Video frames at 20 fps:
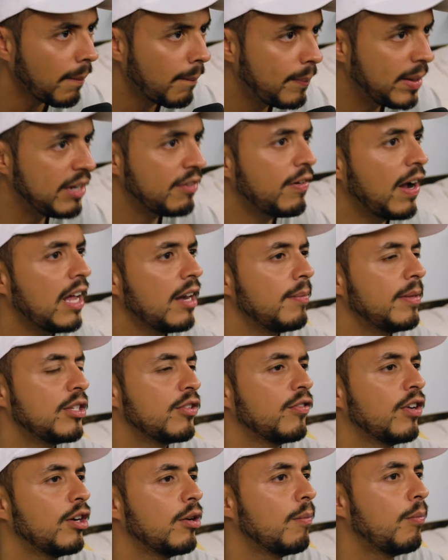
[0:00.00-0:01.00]
B vitamins,
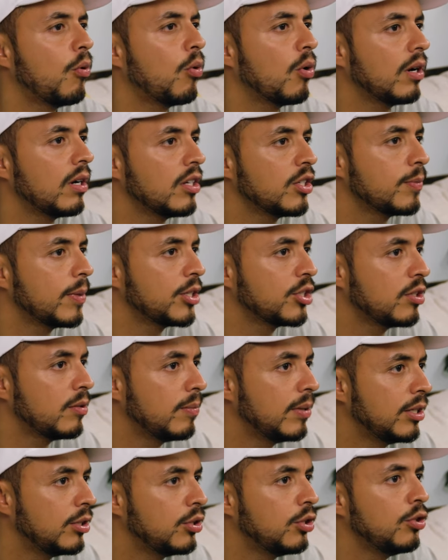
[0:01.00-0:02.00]
very important, especially
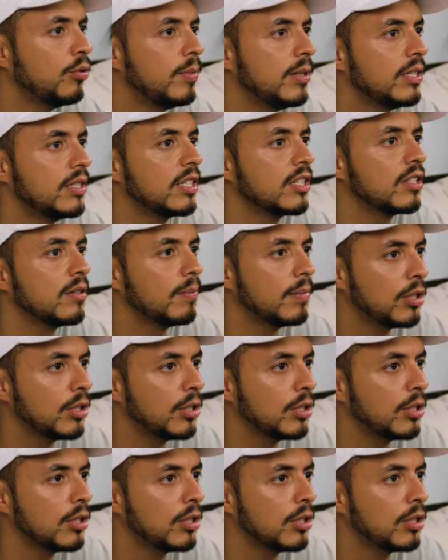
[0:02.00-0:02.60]
B2, B6, and